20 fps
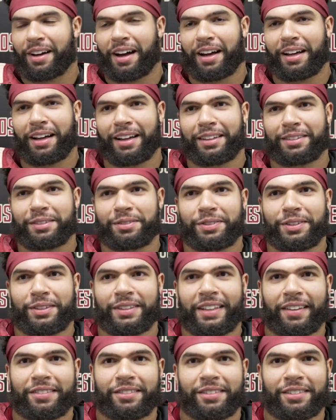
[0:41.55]
on the
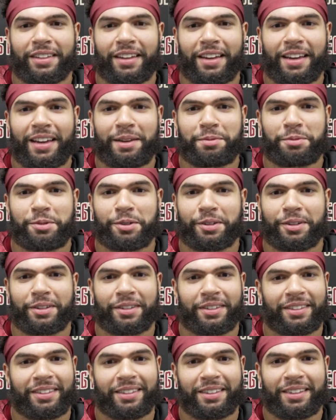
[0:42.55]
field after the game,
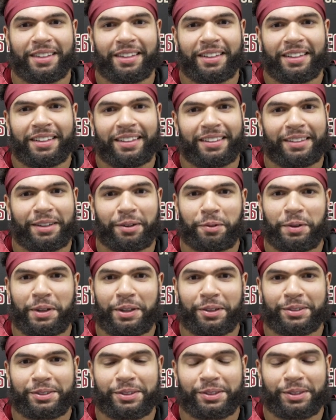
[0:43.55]
or in a
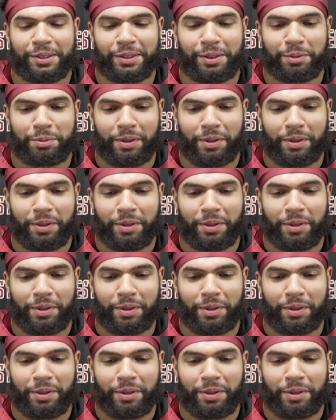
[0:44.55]
week or two.